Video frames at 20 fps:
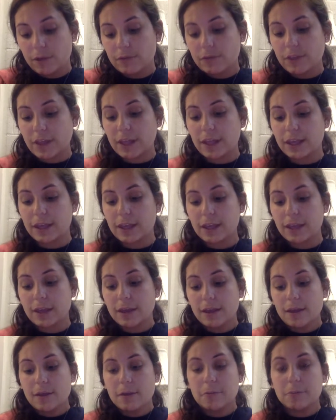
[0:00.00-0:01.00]
thinking,
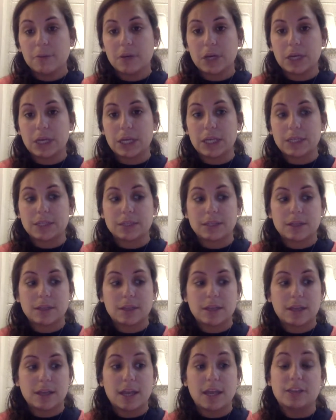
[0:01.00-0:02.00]
but
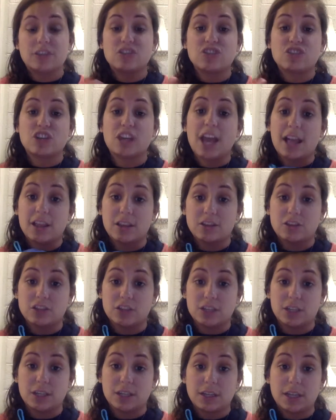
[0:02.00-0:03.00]
it's
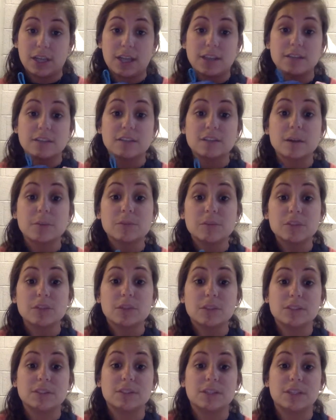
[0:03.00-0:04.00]
challenging, and some
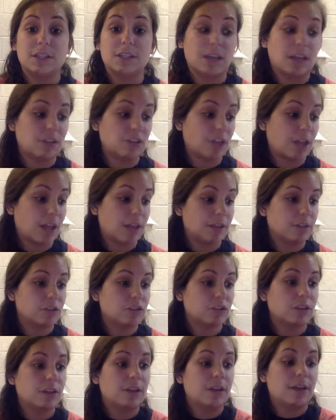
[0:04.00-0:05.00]
students need that
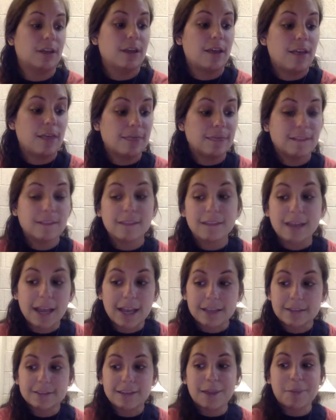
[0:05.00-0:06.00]
challenge. The
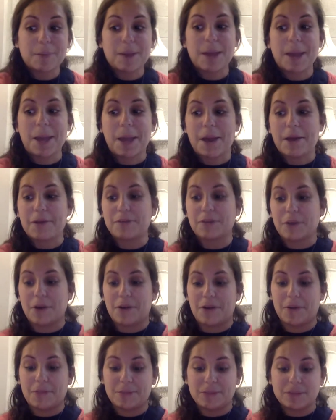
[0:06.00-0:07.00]
last game I have,
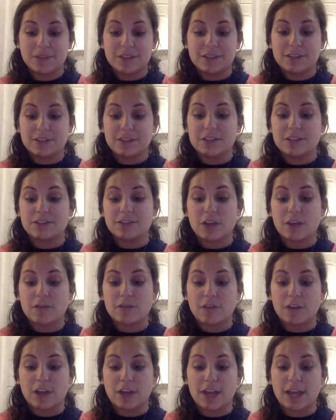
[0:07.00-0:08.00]
y'all, this is so
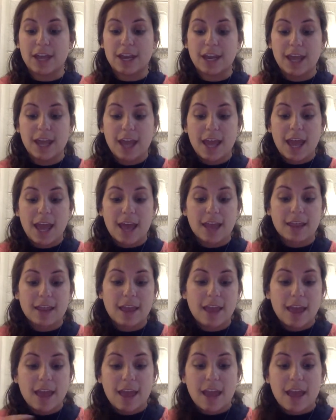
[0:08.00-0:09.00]
fun, and
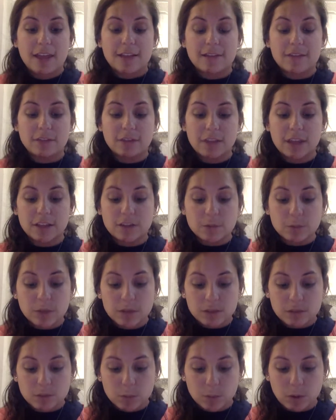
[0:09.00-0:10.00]
this
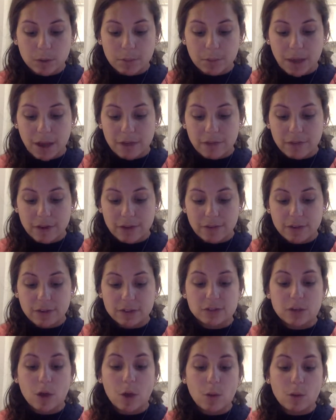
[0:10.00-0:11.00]
one is one of my
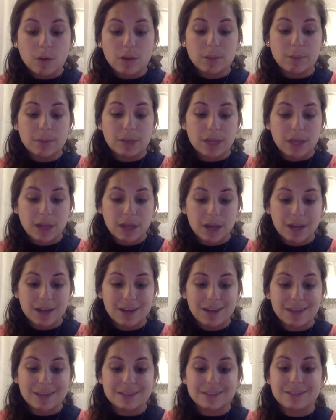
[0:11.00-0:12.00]
favorites only
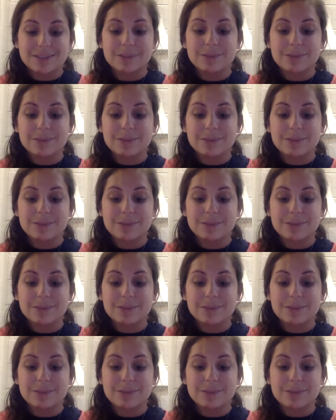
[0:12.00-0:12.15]
because